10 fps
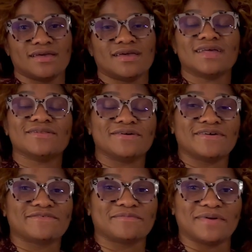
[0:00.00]
Hello
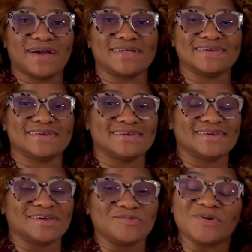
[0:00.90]
everybody
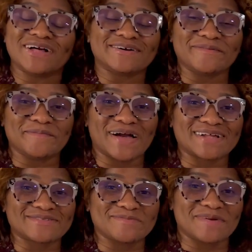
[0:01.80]
and welcome
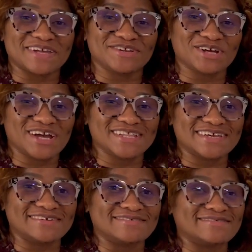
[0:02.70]
back to my
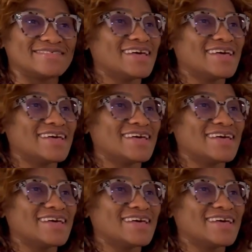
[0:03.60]
channel.